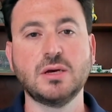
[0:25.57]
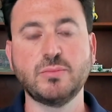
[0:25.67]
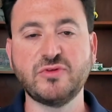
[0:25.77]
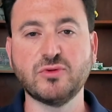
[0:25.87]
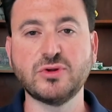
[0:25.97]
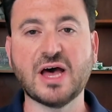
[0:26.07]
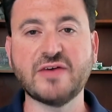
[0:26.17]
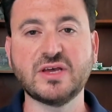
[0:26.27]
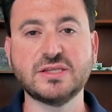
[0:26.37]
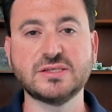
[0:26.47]
Before
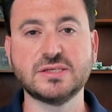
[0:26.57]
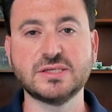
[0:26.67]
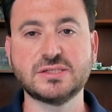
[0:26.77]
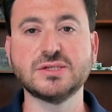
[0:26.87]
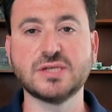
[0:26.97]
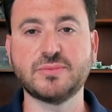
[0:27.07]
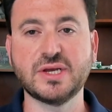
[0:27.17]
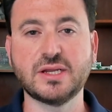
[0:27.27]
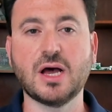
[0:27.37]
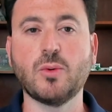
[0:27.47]
diving into this year's
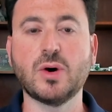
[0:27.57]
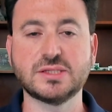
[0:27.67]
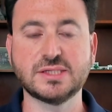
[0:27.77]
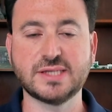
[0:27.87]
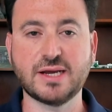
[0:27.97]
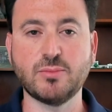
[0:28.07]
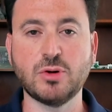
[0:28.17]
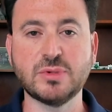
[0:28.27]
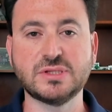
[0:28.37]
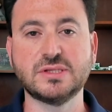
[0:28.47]
update, I wanted to take a
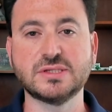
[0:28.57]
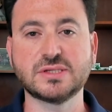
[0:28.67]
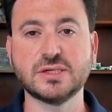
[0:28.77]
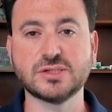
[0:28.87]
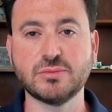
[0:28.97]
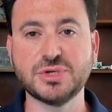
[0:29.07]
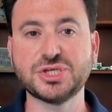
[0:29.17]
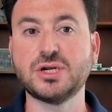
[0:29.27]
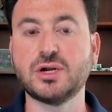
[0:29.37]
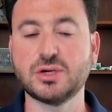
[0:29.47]
moment to discuss our
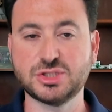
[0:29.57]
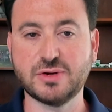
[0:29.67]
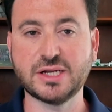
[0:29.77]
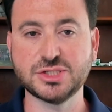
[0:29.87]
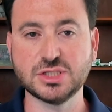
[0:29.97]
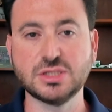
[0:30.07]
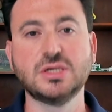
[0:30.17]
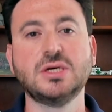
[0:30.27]
mission and our strategy.